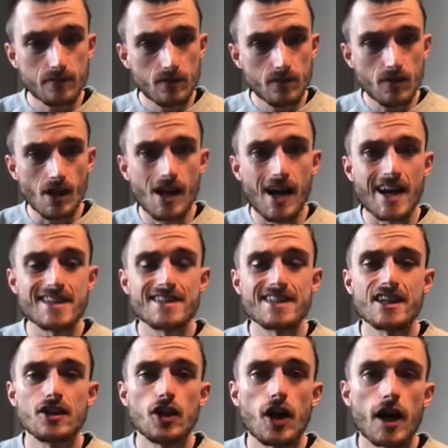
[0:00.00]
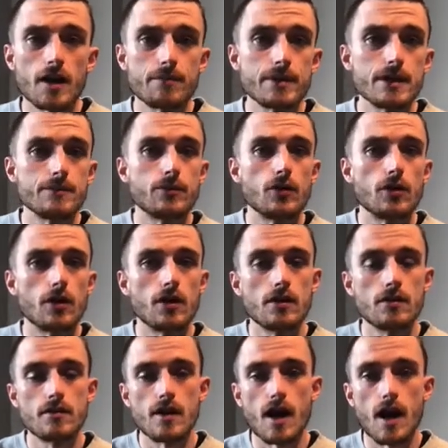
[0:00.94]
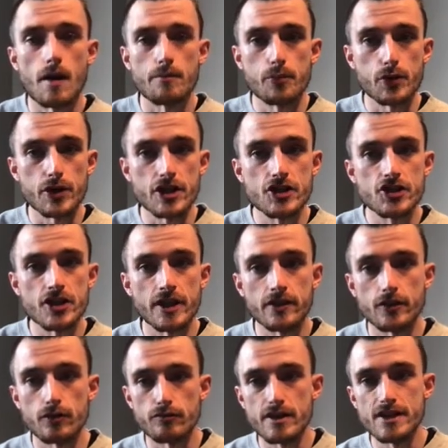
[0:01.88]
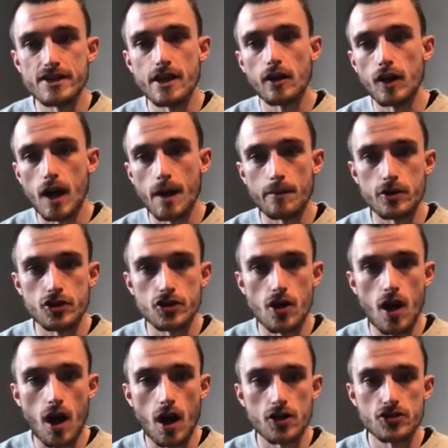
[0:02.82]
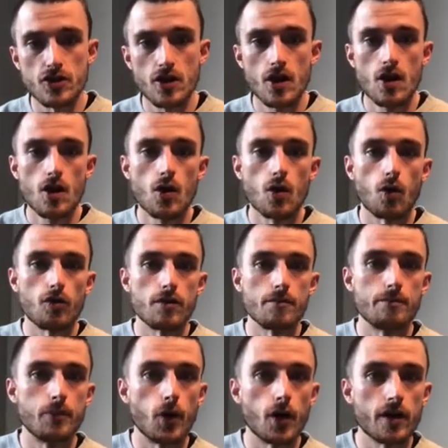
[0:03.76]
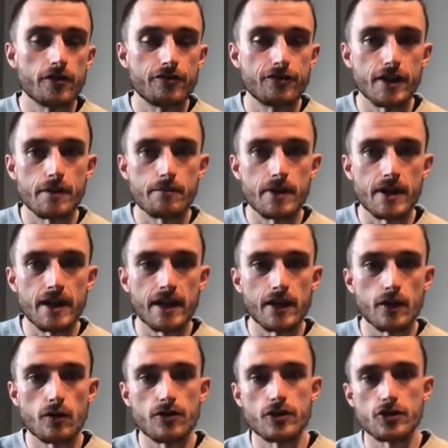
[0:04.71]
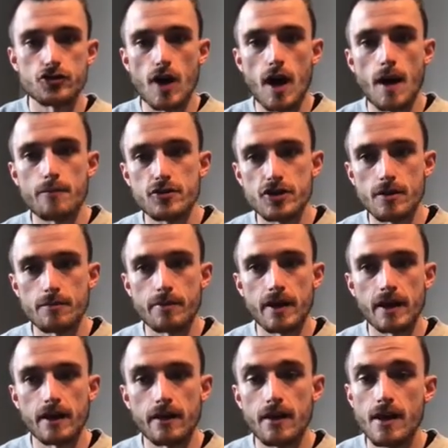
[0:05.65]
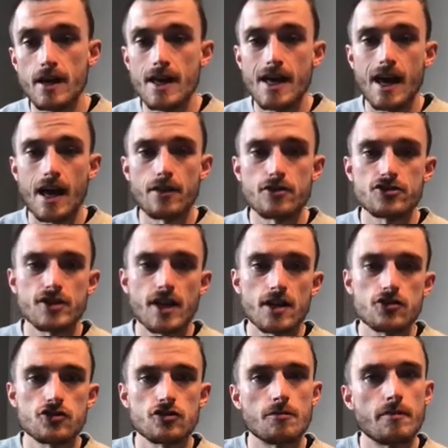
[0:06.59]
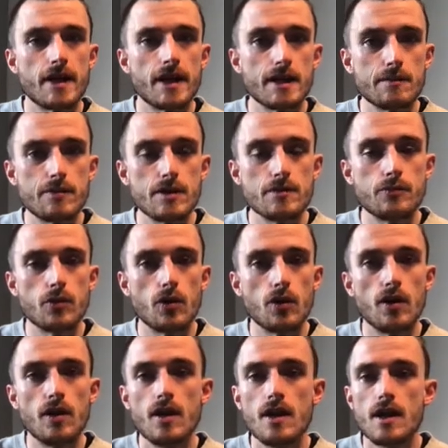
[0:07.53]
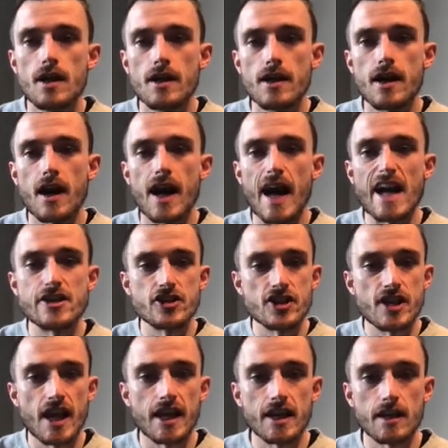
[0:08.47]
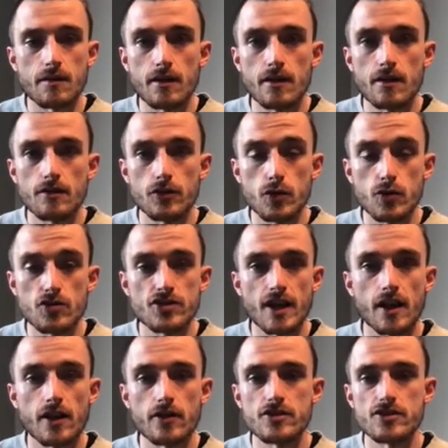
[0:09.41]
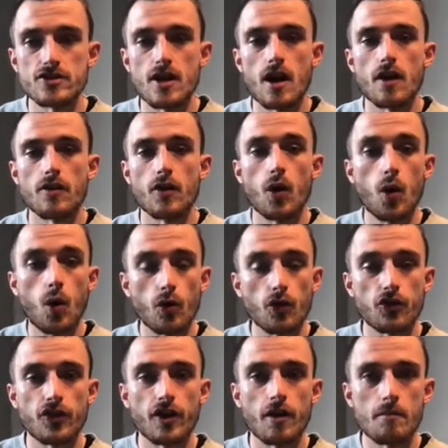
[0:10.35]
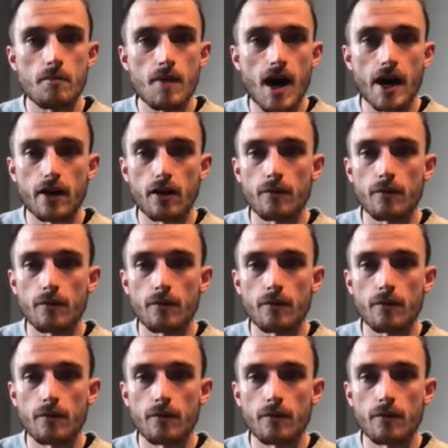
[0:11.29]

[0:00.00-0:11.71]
I see a lot of people preaching the retail arbitrage or the book flipping or the drop shipping, and there's not so many people educating new sellers on the wholesale model.